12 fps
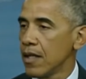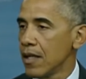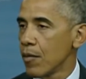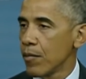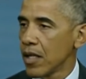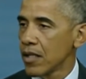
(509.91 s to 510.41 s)

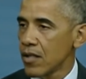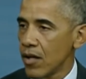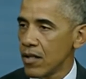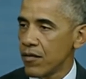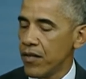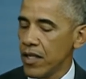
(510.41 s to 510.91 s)
their
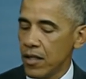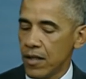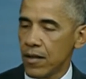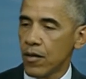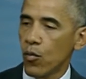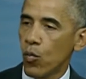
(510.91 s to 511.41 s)
military defeat
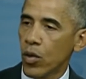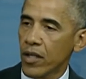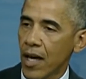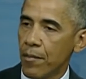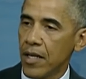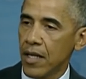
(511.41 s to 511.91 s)
will
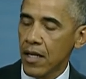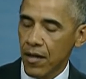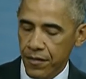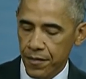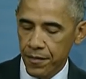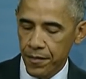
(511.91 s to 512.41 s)
not be
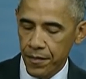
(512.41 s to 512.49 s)
enough.